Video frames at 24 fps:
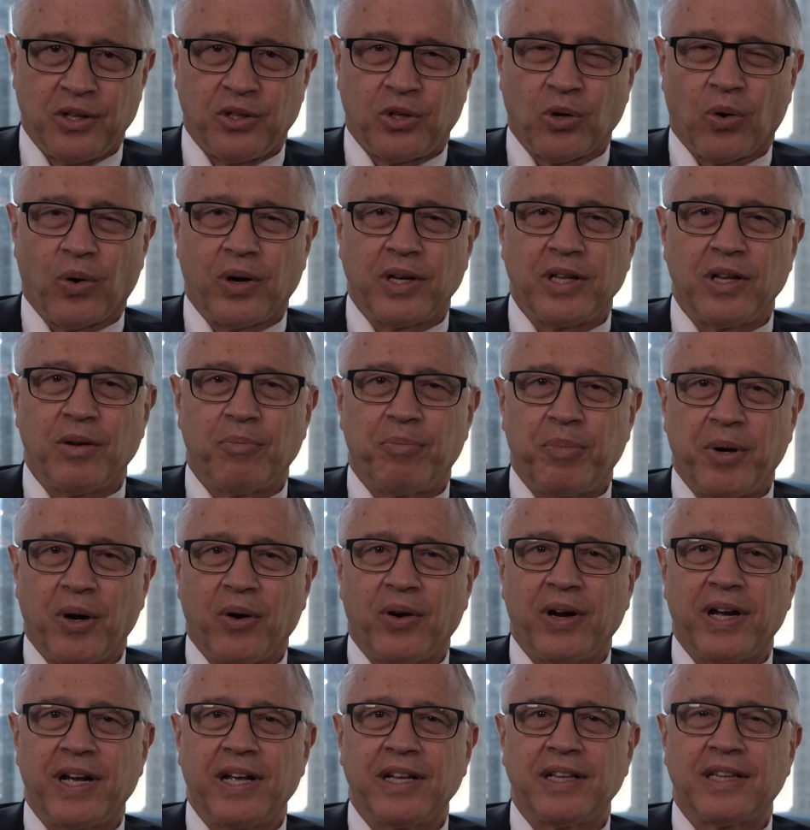during the
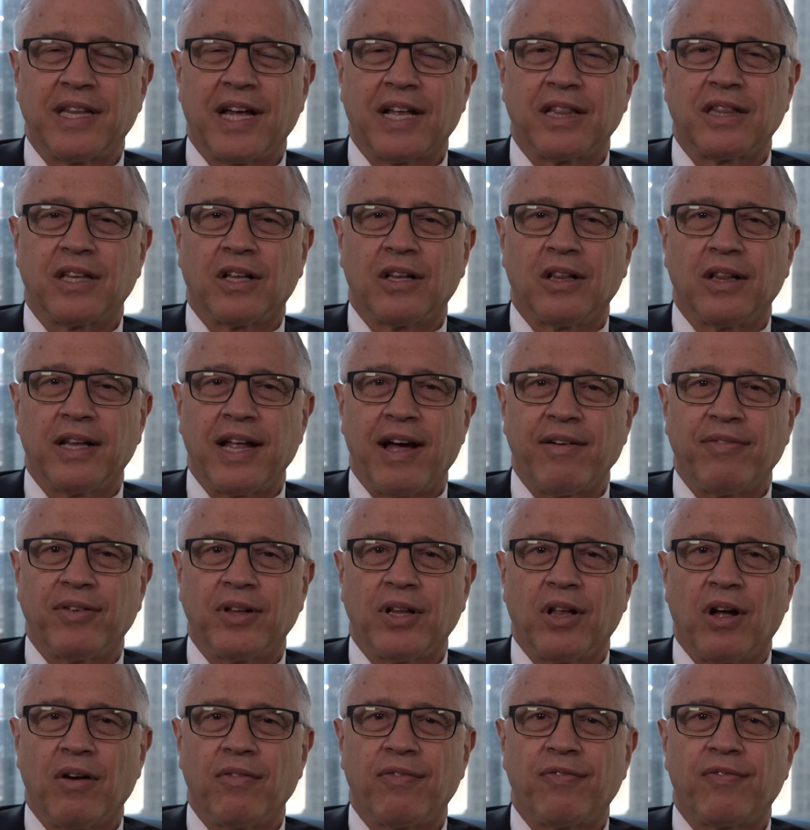period that the
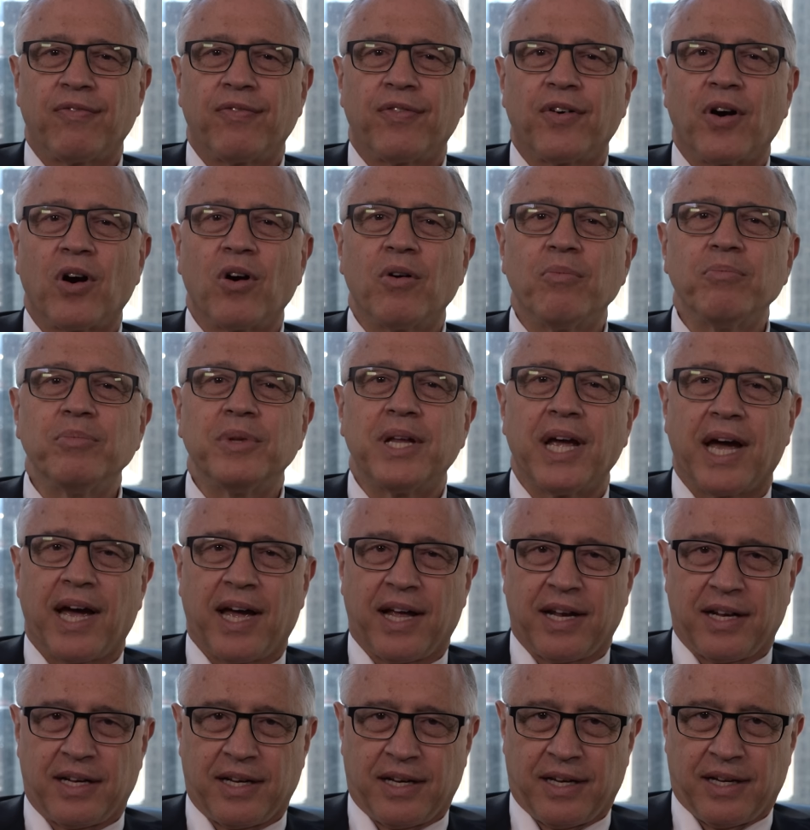level of firm
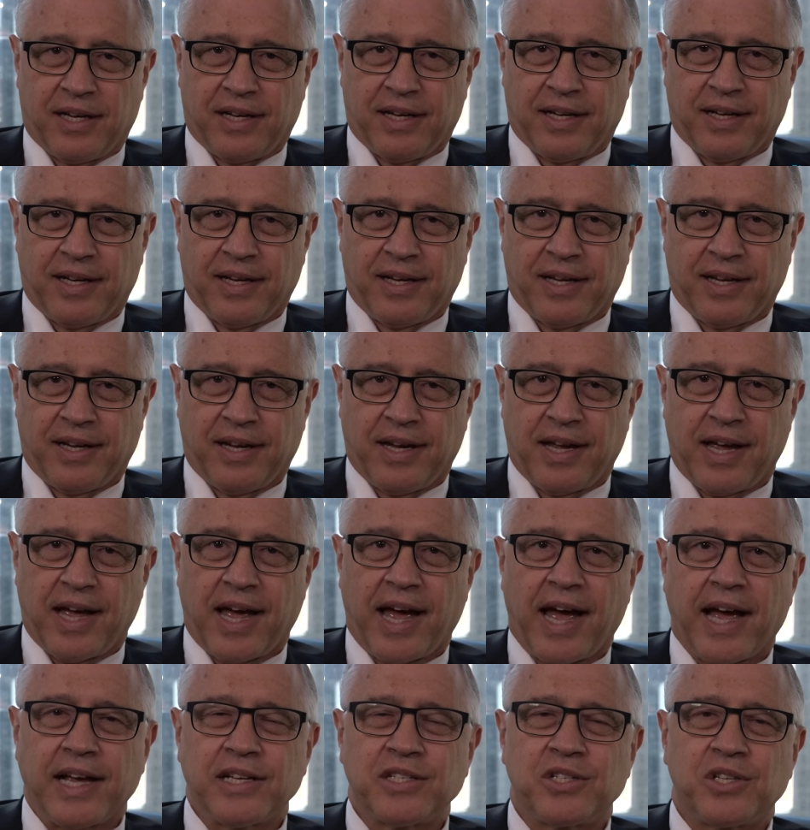debt
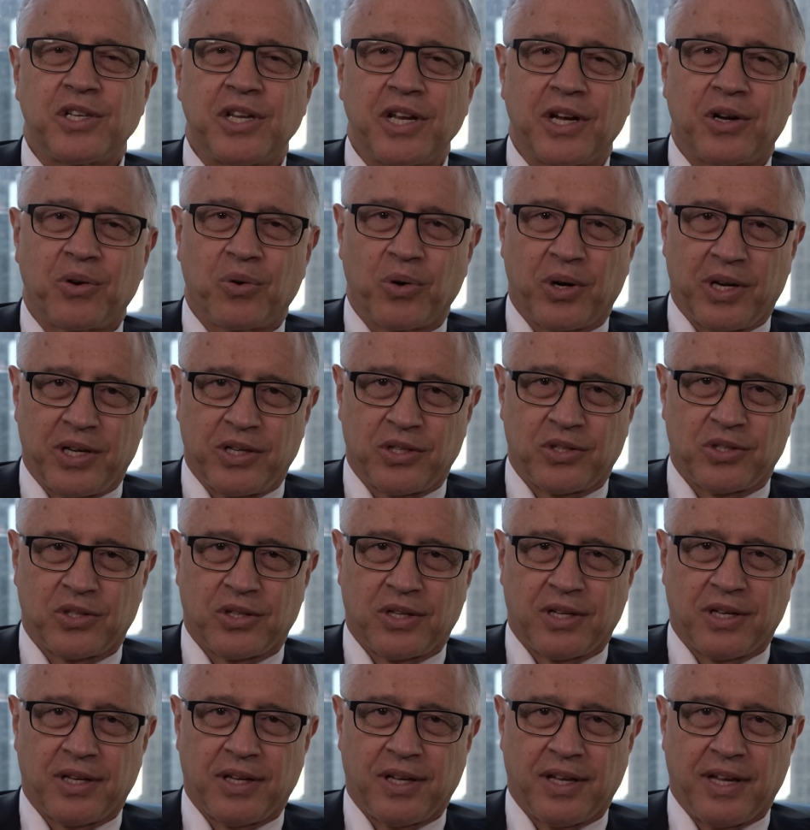has decreased.
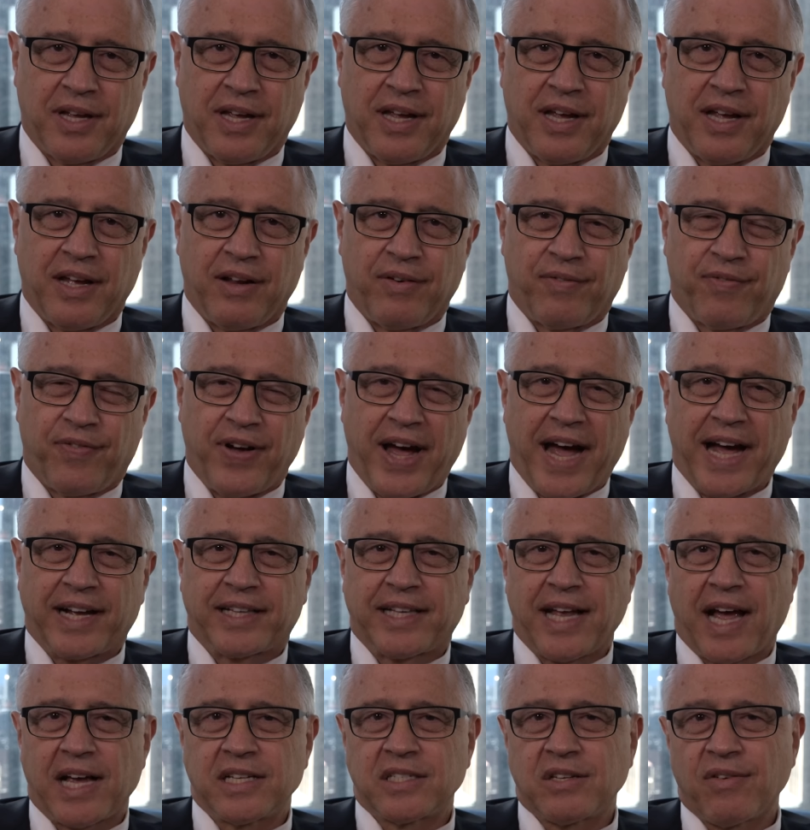In
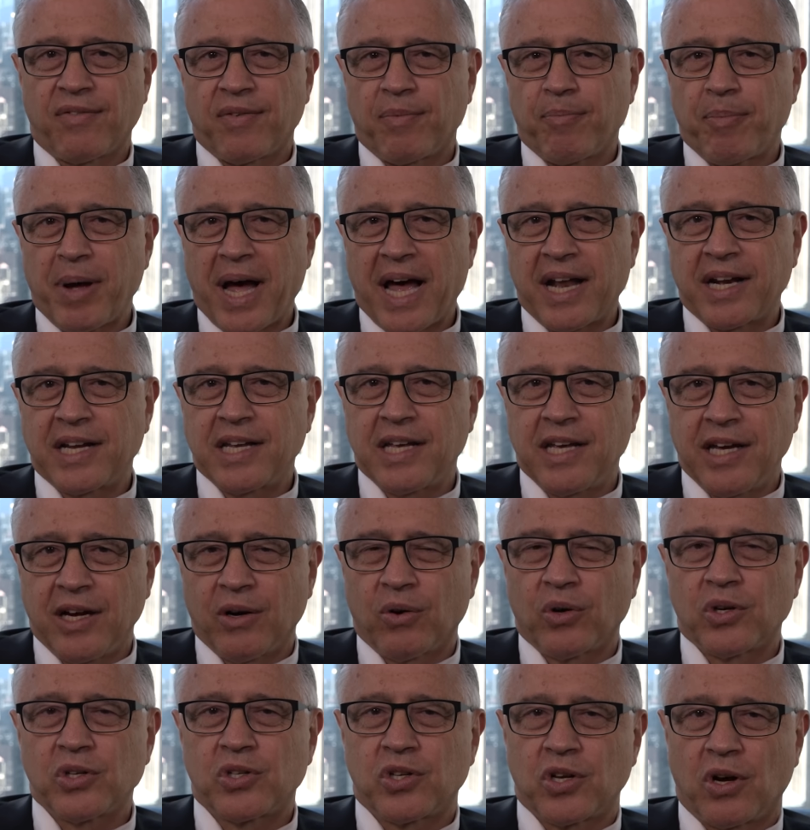fact, as of about a
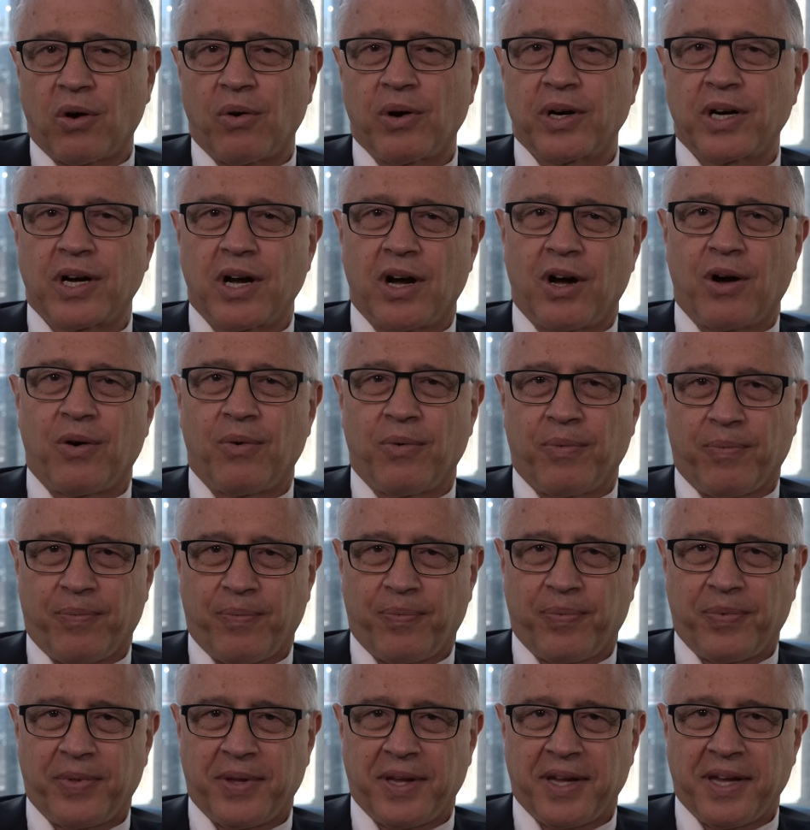year or so ago,
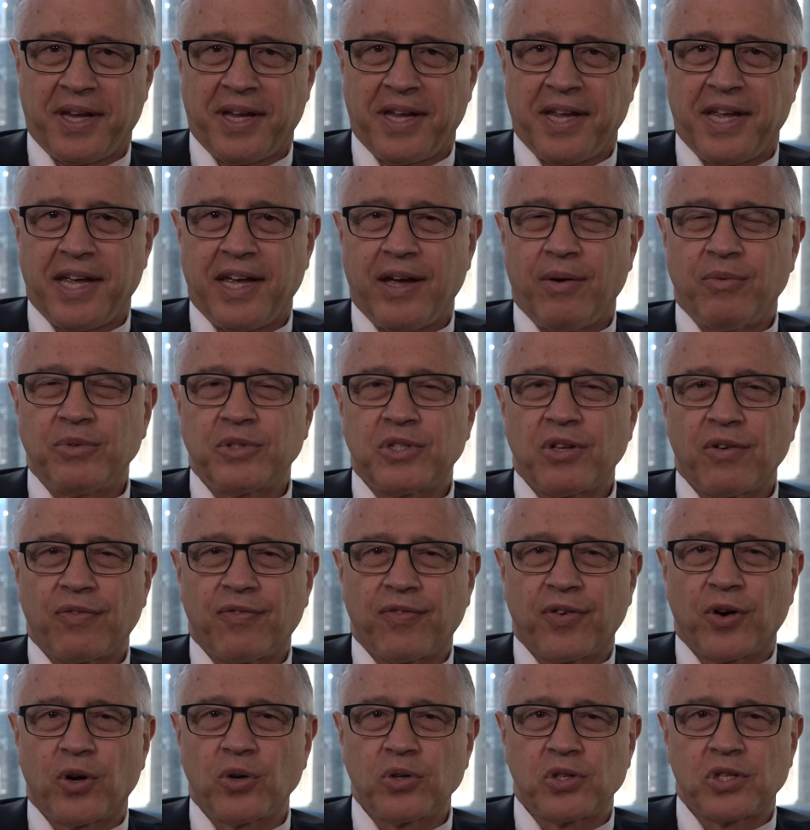it was the
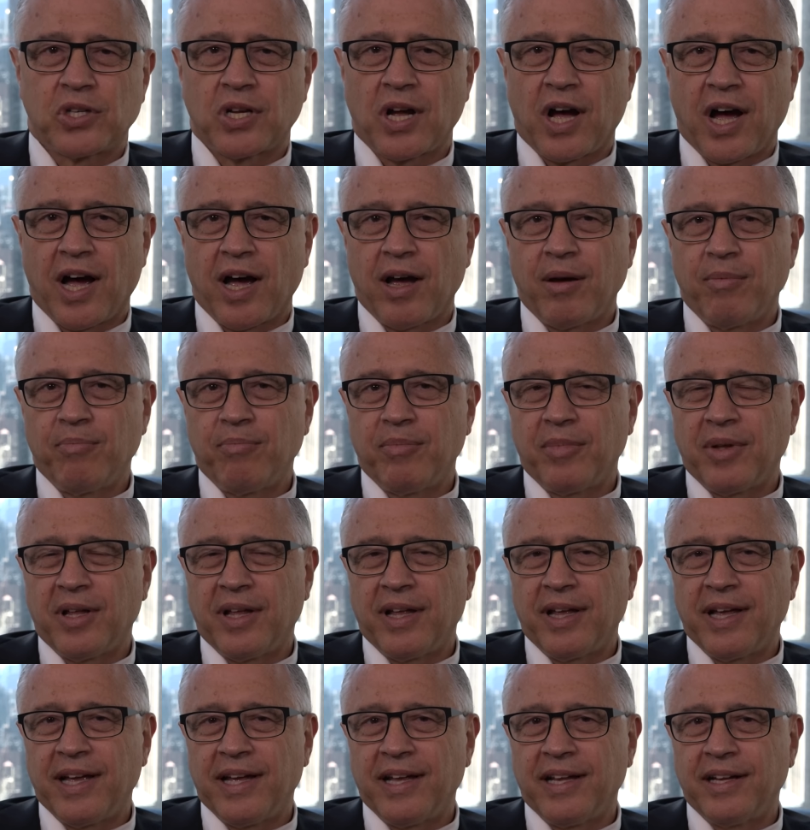first time
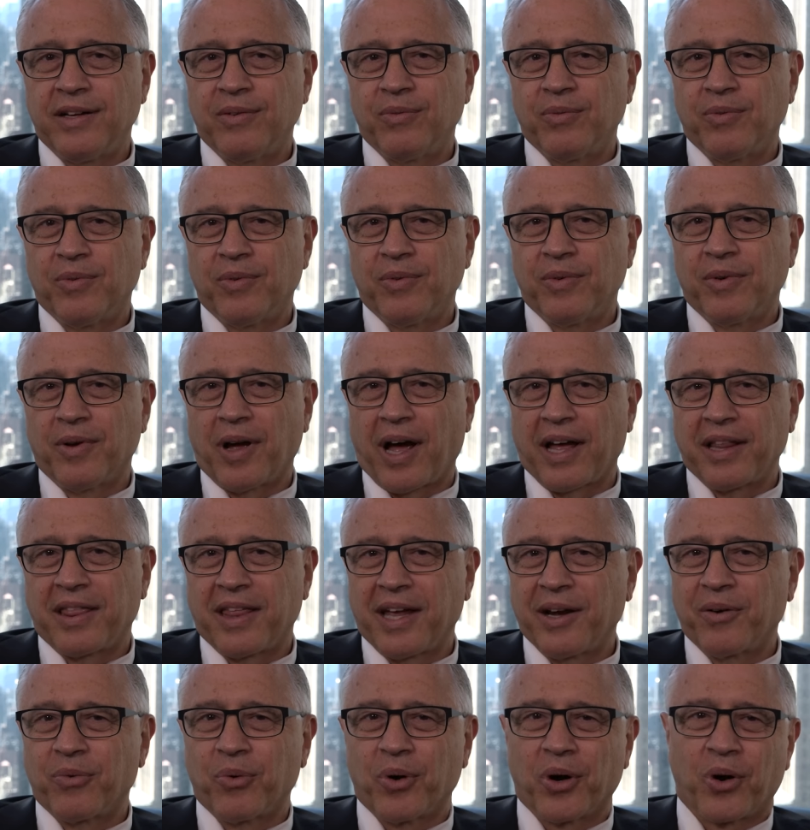in, I
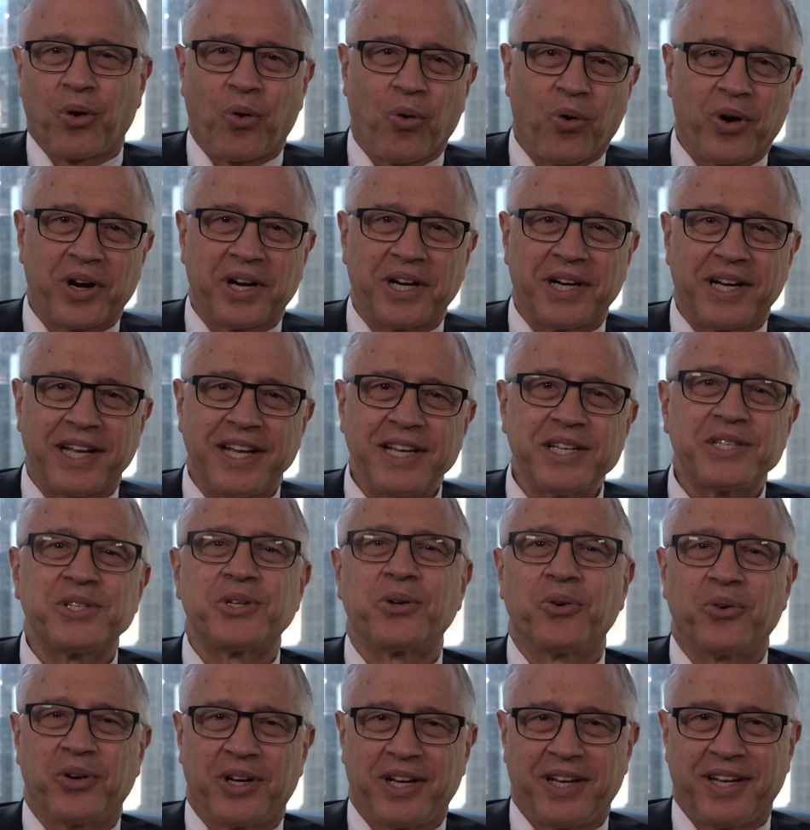think, recorded
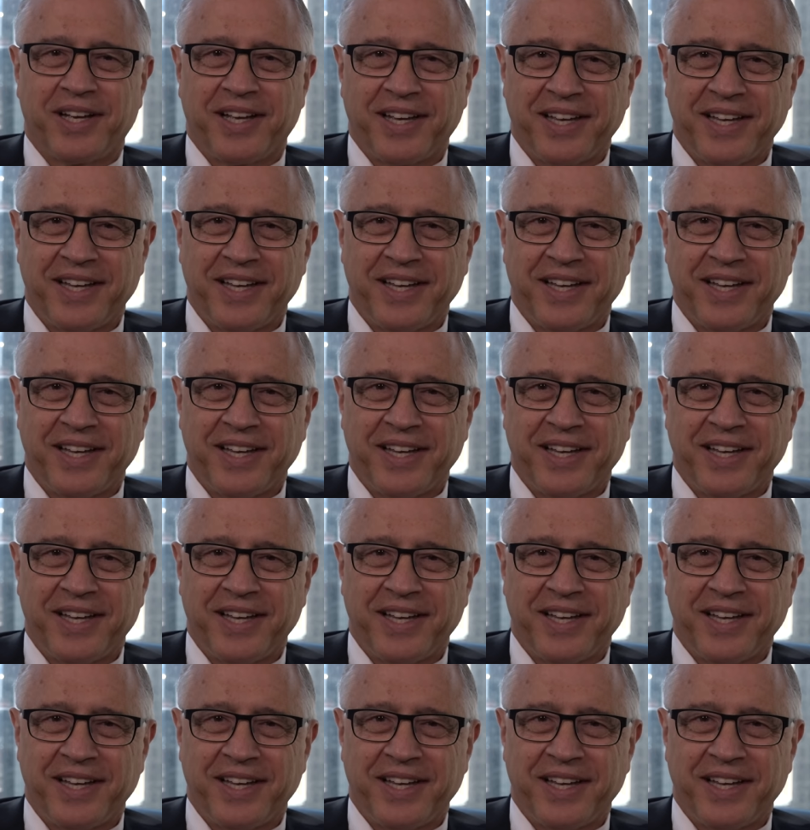history